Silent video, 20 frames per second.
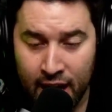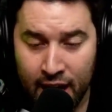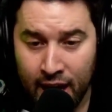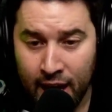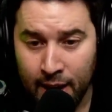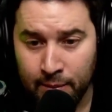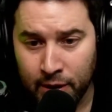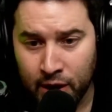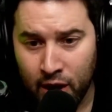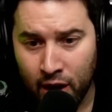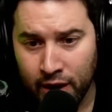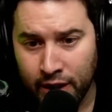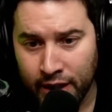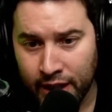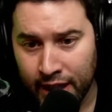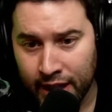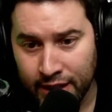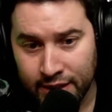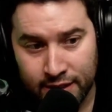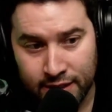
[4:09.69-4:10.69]
and
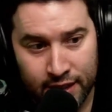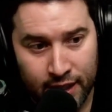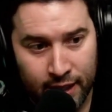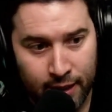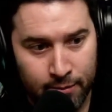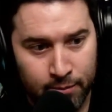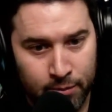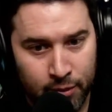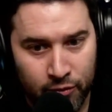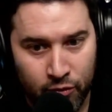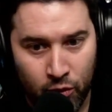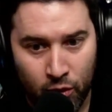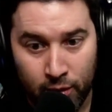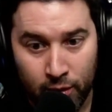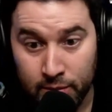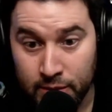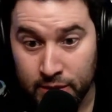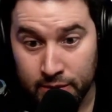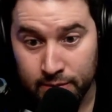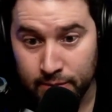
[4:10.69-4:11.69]
McCartney has
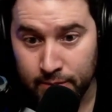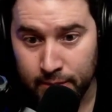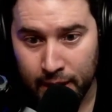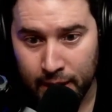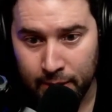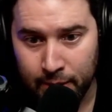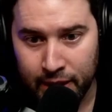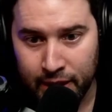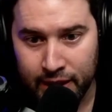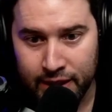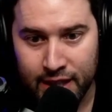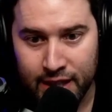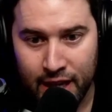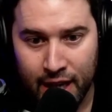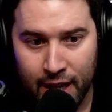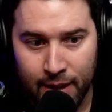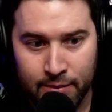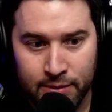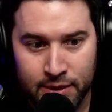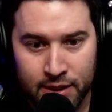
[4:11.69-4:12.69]
performed many
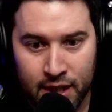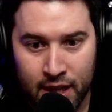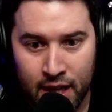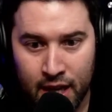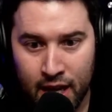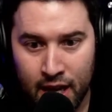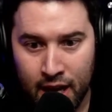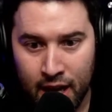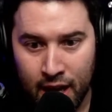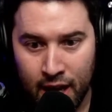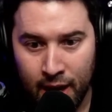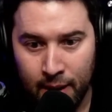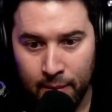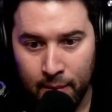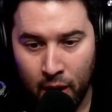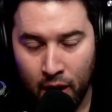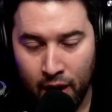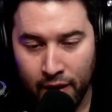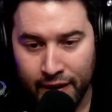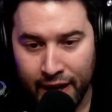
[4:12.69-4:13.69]
times
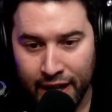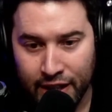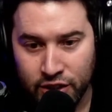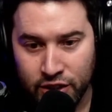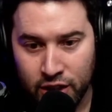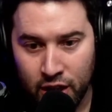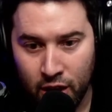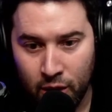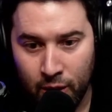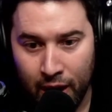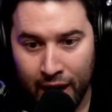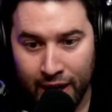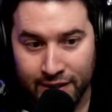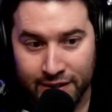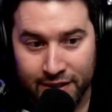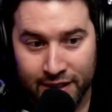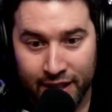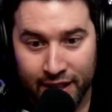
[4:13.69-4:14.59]
on that show as